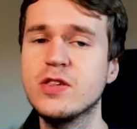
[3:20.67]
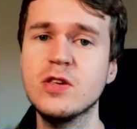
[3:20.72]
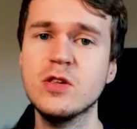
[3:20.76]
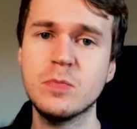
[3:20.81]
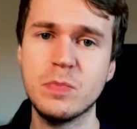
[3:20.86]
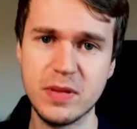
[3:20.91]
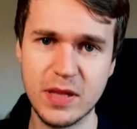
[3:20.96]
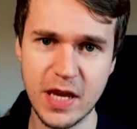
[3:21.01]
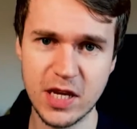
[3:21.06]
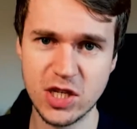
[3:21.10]
as
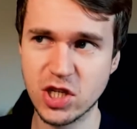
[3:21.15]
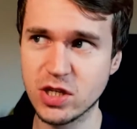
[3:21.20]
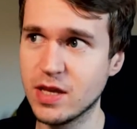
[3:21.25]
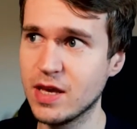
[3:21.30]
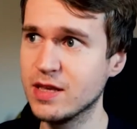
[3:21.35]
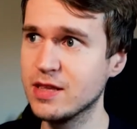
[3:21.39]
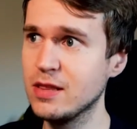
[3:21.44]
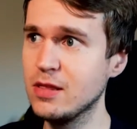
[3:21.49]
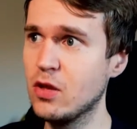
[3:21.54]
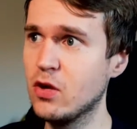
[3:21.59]
possession
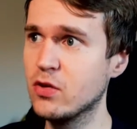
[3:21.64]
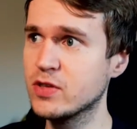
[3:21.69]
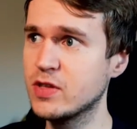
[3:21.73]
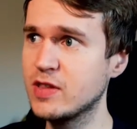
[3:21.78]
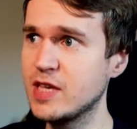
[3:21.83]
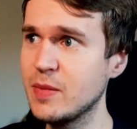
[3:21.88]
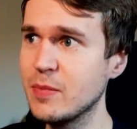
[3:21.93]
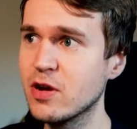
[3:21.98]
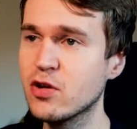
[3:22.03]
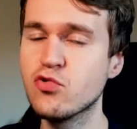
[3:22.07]
is lost, the
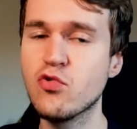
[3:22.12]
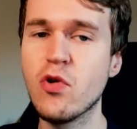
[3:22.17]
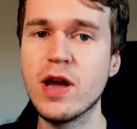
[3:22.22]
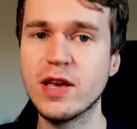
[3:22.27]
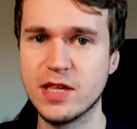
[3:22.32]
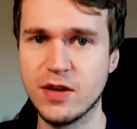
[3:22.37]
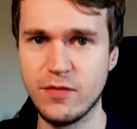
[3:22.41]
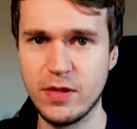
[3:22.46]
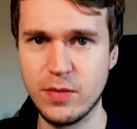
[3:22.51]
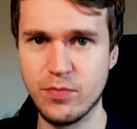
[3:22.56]
team
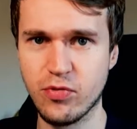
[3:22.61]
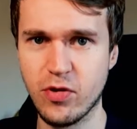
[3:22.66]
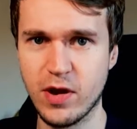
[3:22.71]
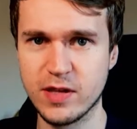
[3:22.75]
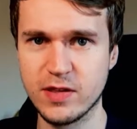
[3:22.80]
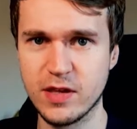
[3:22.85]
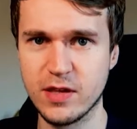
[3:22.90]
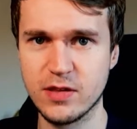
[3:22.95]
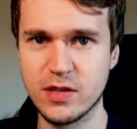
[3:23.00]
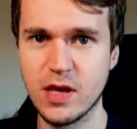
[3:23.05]
aggressively
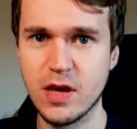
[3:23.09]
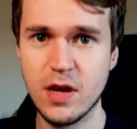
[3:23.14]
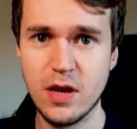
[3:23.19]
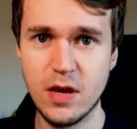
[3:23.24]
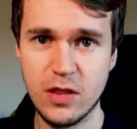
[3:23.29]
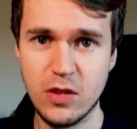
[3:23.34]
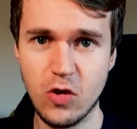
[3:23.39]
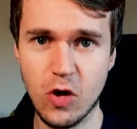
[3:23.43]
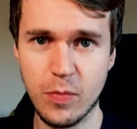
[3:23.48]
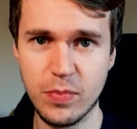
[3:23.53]
presses
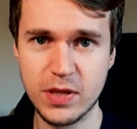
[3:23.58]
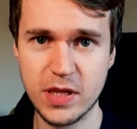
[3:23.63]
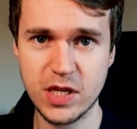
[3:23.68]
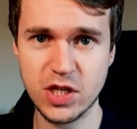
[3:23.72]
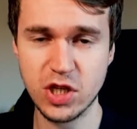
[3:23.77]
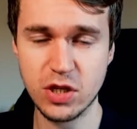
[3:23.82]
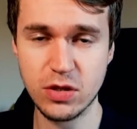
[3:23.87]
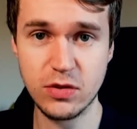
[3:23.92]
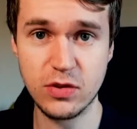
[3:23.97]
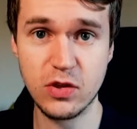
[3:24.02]
the
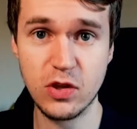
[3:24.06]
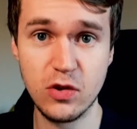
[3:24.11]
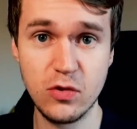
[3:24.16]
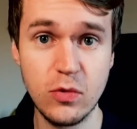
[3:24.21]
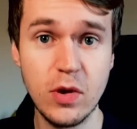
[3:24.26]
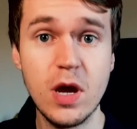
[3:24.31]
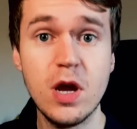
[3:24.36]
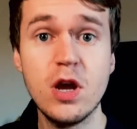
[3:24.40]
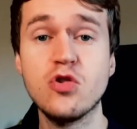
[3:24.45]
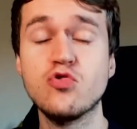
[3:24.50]
opposition
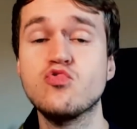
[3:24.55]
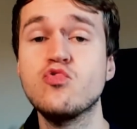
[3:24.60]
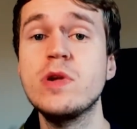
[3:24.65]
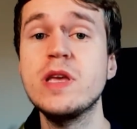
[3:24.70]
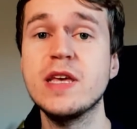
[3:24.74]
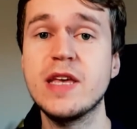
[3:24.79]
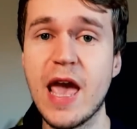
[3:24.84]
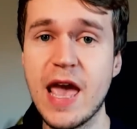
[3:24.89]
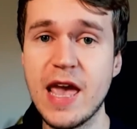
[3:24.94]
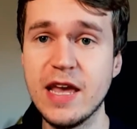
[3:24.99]
to
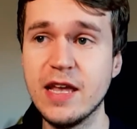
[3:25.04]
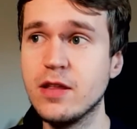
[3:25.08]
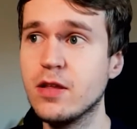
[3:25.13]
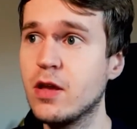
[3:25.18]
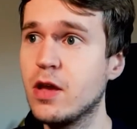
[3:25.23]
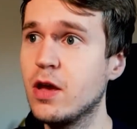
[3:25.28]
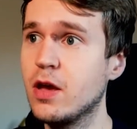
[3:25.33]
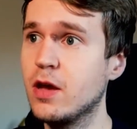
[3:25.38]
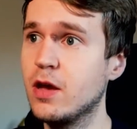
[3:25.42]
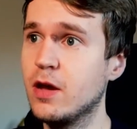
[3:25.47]
regain
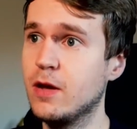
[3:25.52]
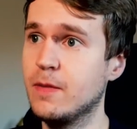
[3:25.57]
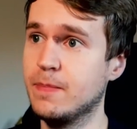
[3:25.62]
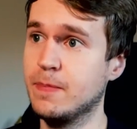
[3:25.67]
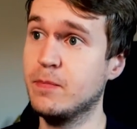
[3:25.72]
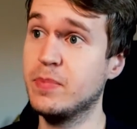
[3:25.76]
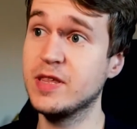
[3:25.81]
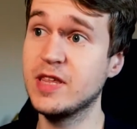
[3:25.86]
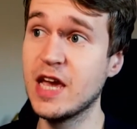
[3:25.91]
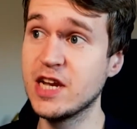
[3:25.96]

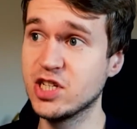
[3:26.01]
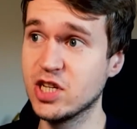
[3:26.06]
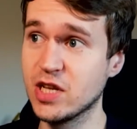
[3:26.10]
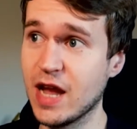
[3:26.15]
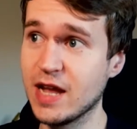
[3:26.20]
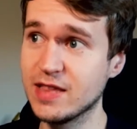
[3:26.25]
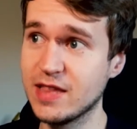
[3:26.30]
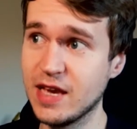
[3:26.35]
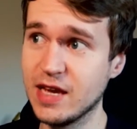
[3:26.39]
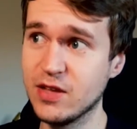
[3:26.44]
possession
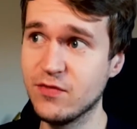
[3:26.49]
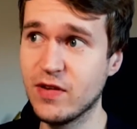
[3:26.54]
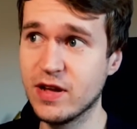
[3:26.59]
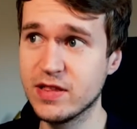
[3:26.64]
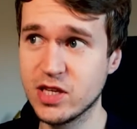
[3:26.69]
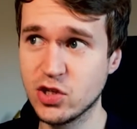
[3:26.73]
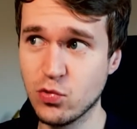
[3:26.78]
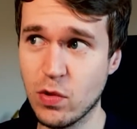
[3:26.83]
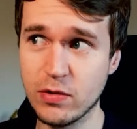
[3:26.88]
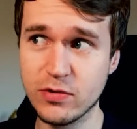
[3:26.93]
and take
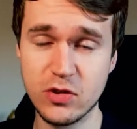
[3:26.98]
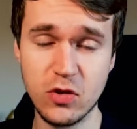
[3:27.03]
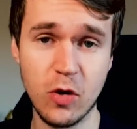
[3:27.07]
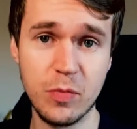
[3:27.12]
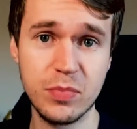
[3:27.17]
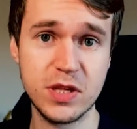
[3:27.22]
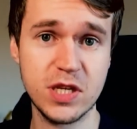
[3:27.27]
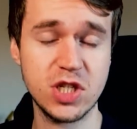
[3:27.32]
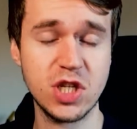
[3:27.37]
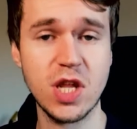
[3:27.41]
advantage whilst the
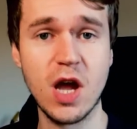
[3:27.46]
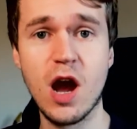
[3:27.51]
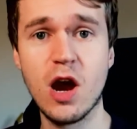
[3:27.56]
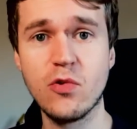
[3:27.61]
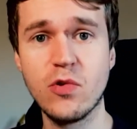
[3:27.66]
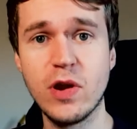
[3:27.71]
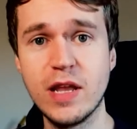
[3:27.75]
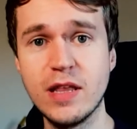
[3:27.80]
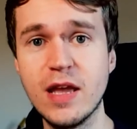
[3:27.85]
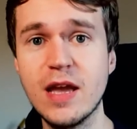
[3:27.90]
opposition are
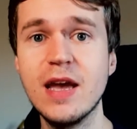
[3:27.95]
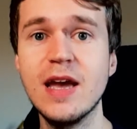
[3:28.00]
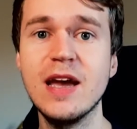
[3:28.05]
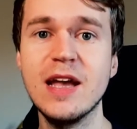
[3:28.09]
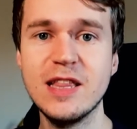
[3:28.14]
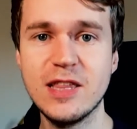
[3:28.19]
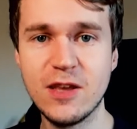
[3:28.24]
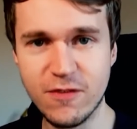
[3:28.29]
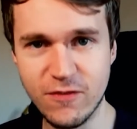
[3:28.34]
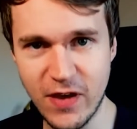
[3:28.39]
in
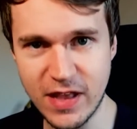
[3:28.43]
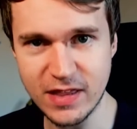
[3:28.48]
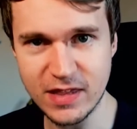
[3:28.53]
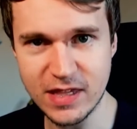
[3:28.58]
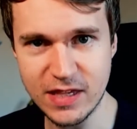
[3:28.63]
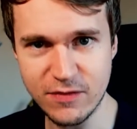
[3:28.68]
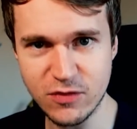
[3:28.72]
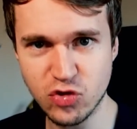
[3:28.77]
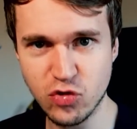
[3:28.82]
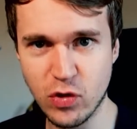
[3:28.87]

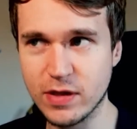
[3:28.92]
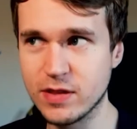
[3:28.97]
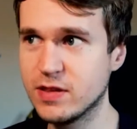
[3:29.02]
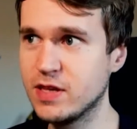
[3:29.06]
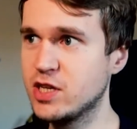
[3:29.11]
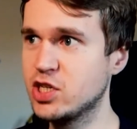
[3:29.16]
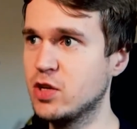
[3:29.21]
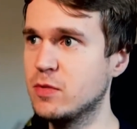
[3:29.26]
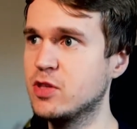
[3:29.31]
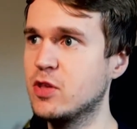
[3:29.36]
defensive
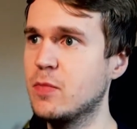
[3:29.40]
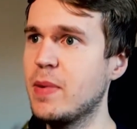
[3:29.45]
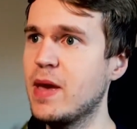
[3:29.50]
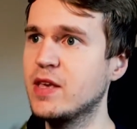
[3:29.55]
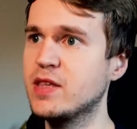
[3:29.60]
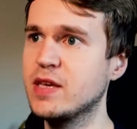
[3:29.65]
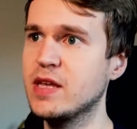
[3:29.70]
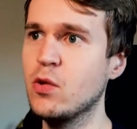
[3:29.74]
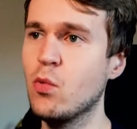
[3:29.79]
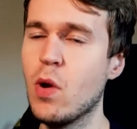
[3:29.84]
transition. So
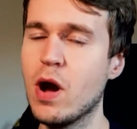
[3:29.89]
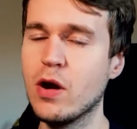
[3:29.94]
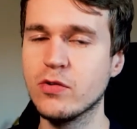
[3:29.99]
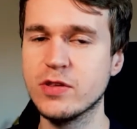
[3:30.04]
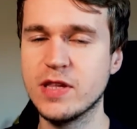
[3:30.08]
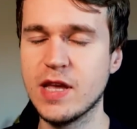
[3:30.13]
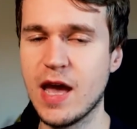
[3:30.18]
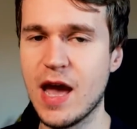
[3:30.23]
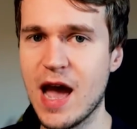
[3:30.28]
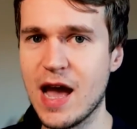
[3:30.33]
basically, whilst
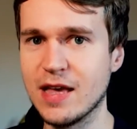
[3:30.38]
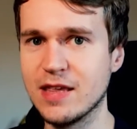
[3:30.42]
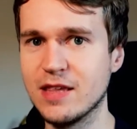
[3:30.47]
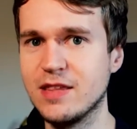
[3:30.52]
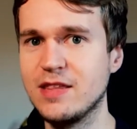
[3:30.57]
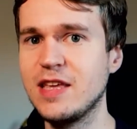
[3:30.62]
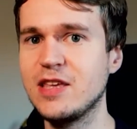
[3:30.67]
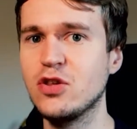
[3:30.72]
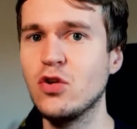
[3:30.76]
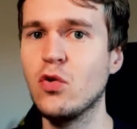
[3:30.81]
they're as
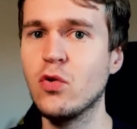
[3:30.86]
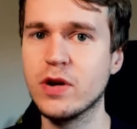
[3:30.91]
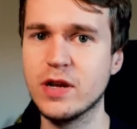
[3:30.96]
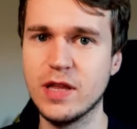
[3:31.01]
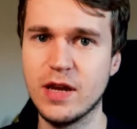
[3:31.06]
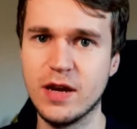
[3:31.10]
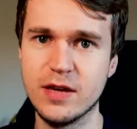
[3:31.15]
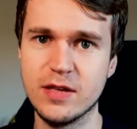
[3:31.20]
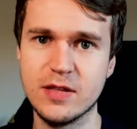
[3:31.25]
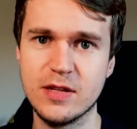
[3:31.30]

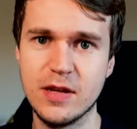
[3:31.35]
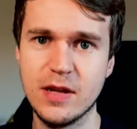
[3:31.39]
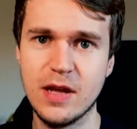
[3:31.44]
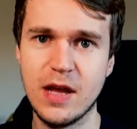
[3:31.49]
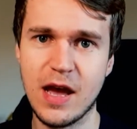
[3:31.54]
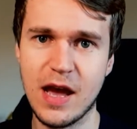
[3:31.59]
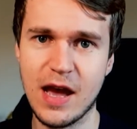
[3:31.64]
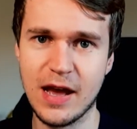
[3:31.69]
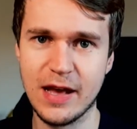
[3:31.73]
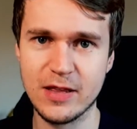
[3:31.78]
disorganised
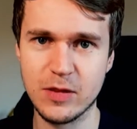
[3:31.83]
as